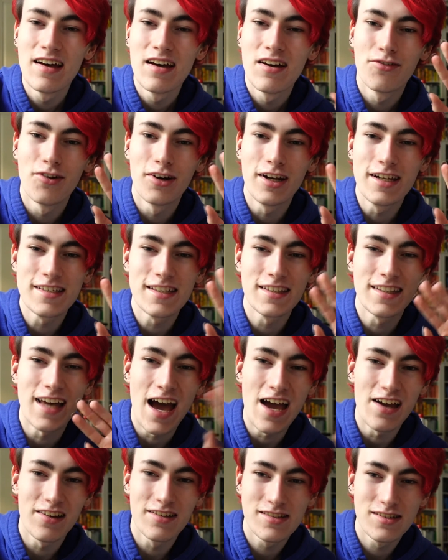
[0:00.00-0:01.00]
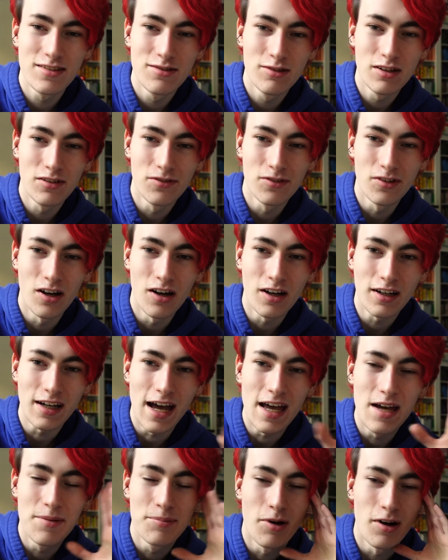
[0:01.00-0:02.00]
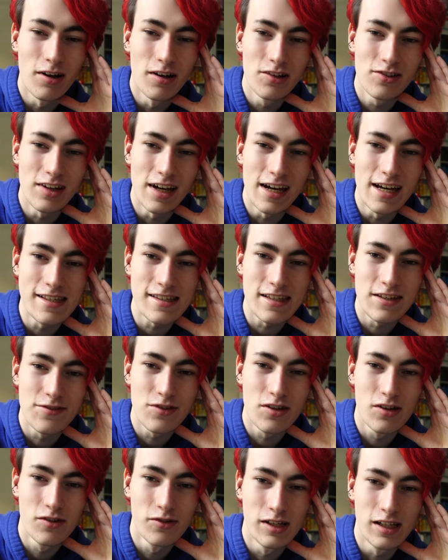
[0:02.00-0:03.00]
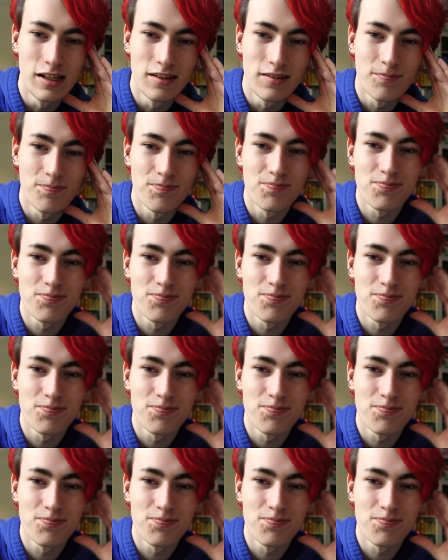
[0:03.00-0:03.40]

For this entire studio vlog, I apologize if you will